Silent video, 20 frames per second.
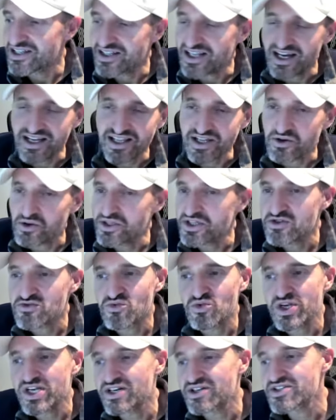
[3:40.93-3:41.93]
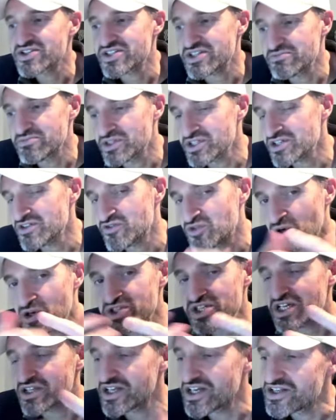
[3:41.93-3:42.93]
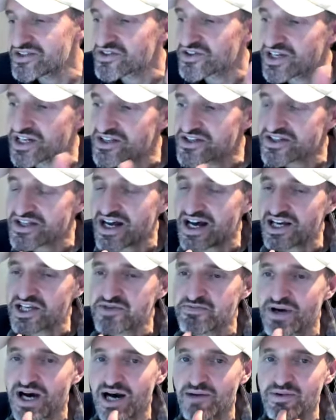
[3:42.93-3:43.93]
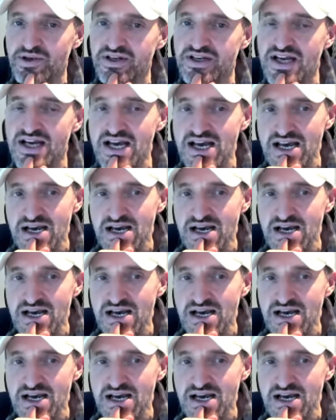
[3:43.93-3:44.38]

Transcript: L I, like all these weird symbols. And of course, you had the internet stocks popping.